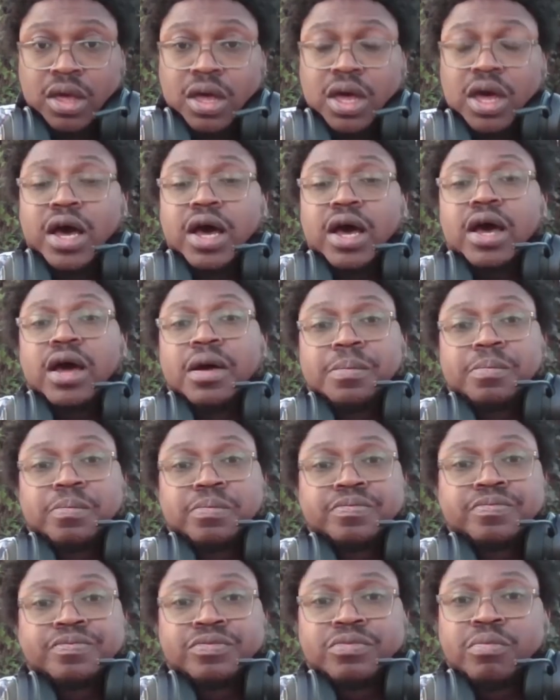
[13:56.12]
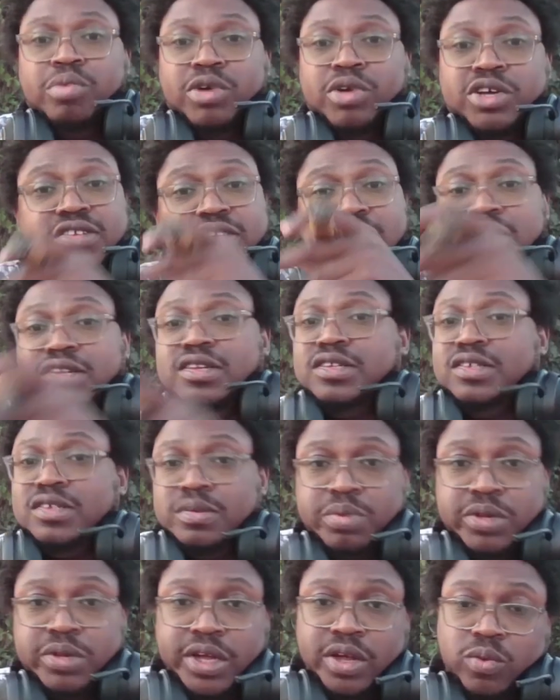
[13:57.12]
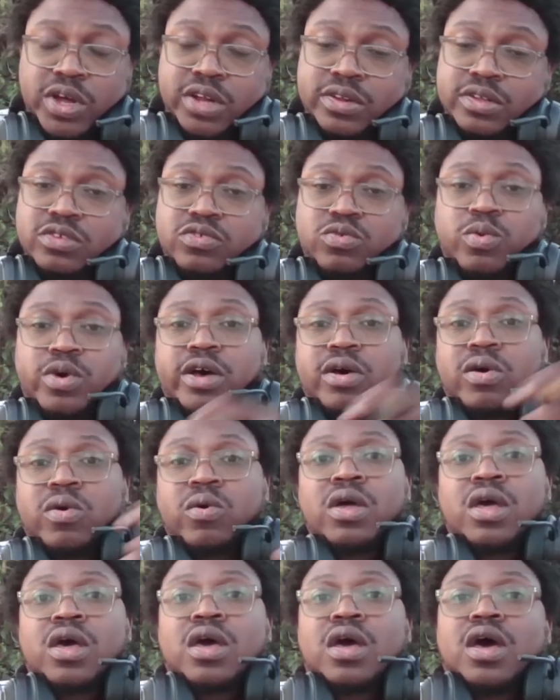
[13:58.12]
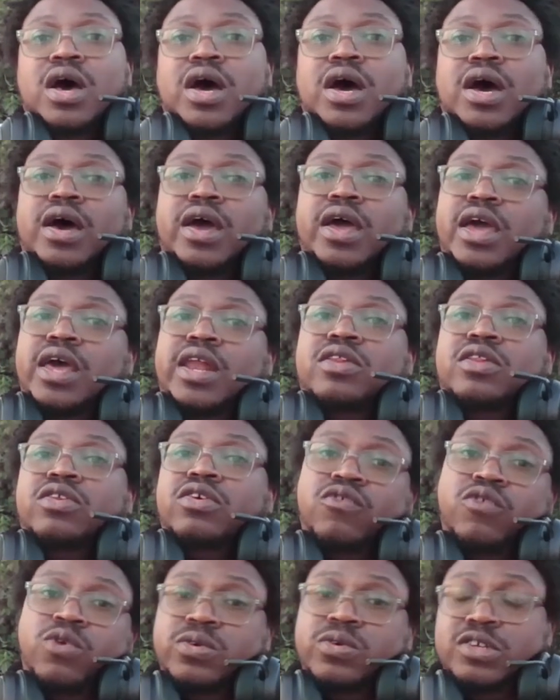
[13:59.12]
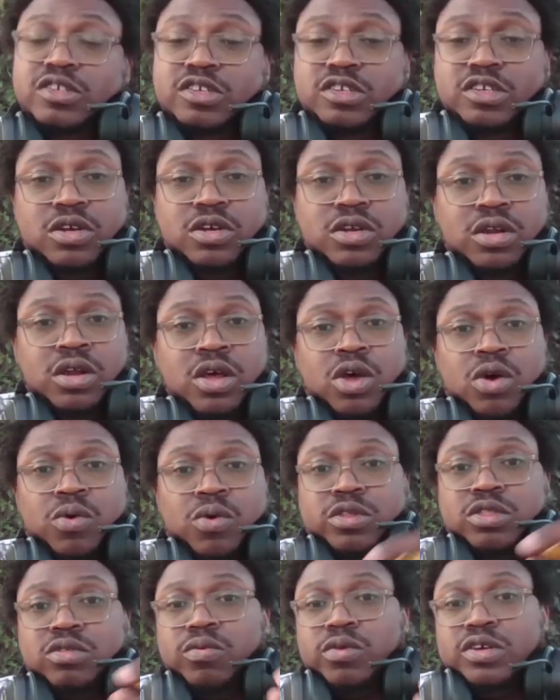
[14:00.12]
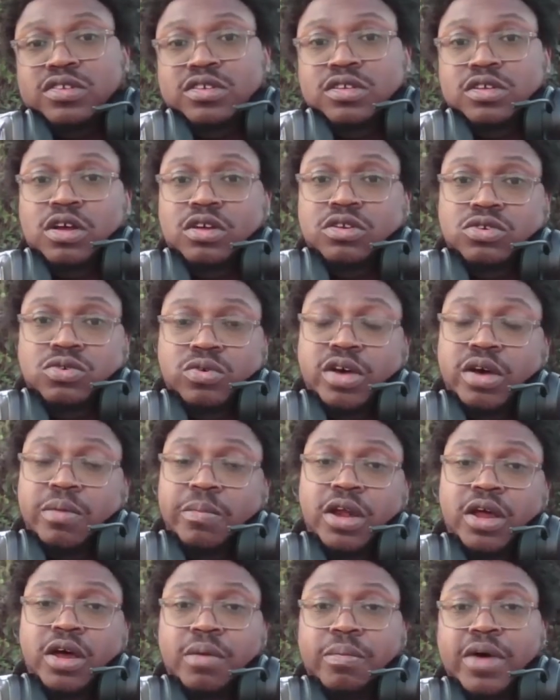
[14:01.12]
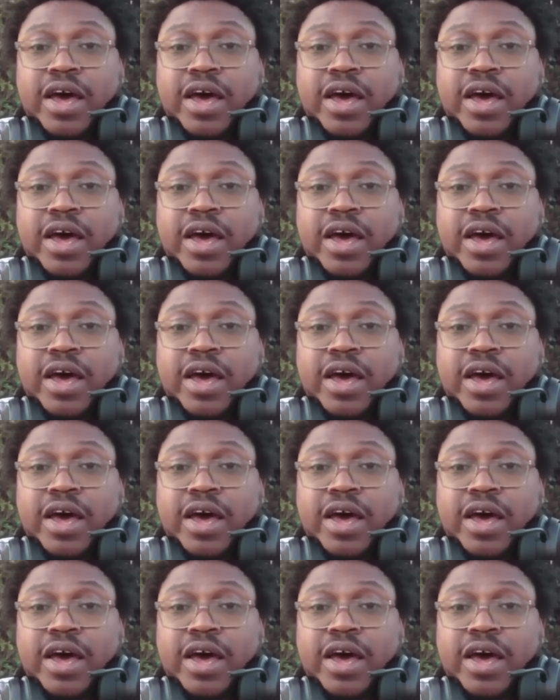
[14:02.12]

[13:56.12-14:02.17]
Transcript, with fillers: Um, but Skeleton played well as well. Uh, and I look forward to seeing what the rest of y'all do coming up.